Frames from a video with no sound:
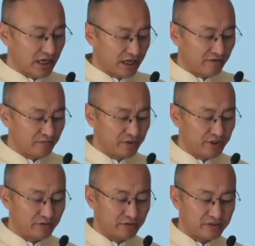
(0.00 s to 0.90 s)
have
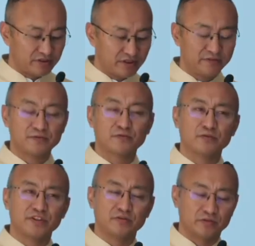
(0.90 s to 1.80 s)
been received
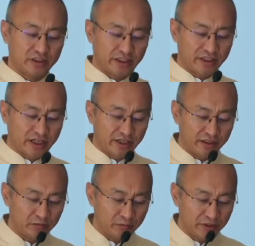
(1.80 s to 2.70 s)
through the online
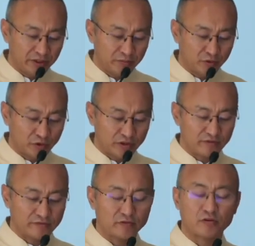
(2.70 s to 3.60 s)
ILP
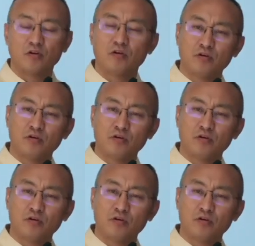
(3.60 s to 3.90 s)
portal for